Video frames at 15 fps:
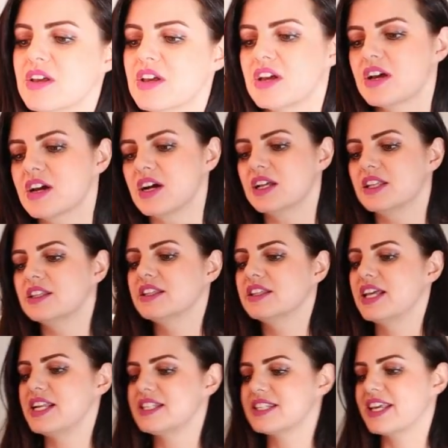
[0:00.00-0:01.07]
No, Tracy doesn't.
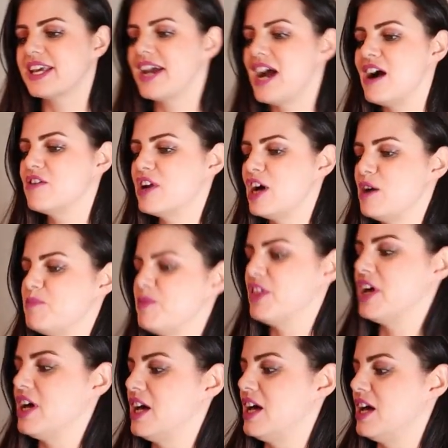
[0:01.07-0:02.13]
Let's count up
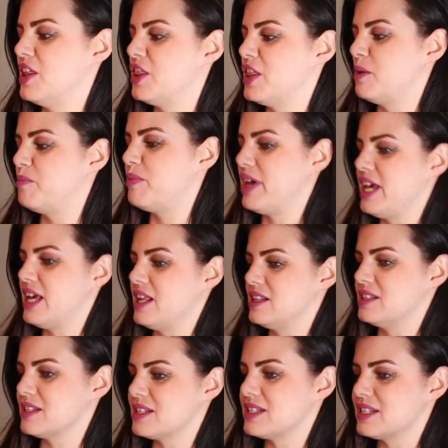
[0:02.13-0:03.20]
the
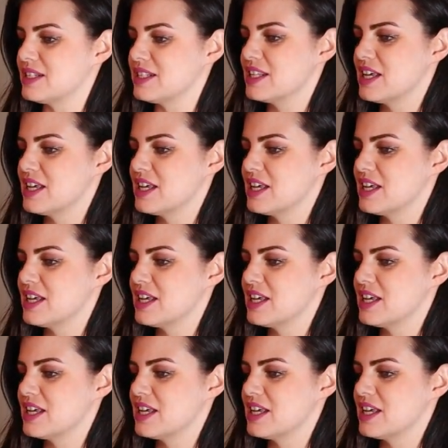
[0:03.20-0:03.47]
pins.